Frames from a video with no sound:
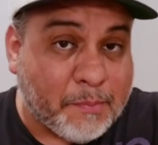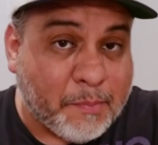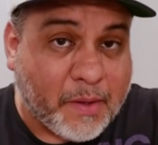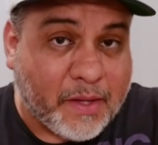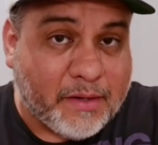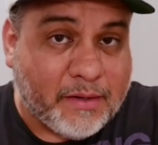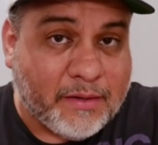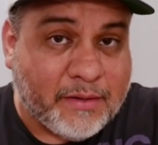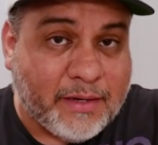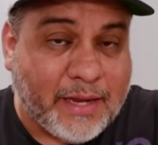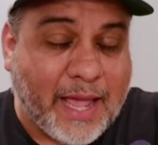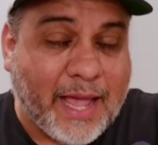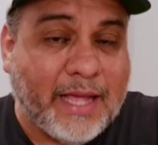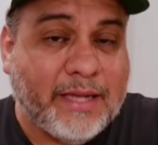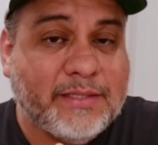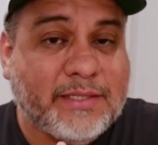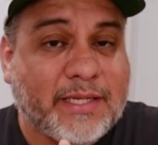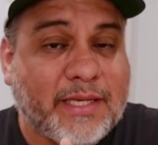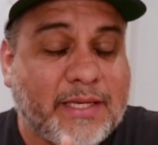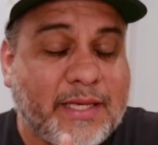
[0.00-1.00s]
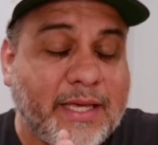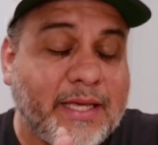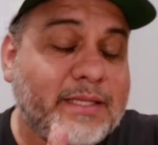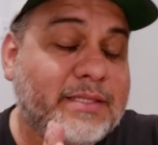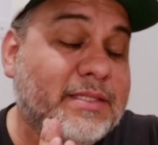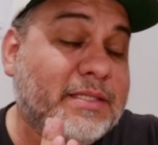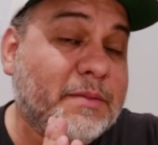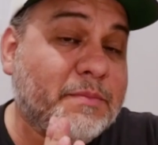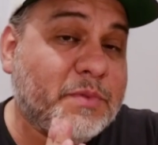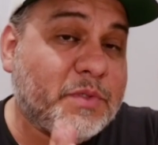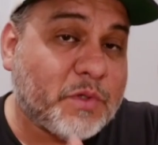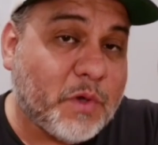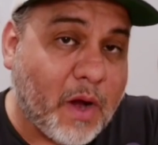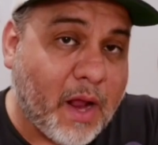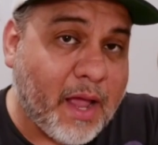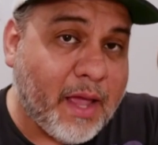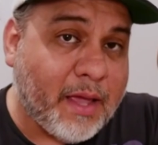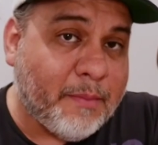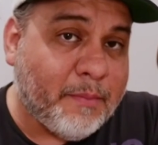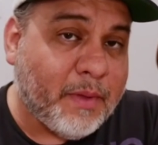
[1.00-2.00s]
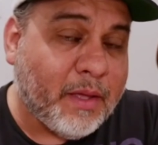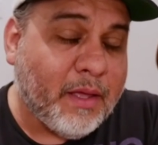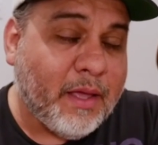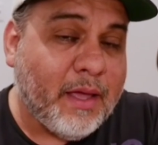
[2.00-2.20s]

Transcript: button and to hit subscribe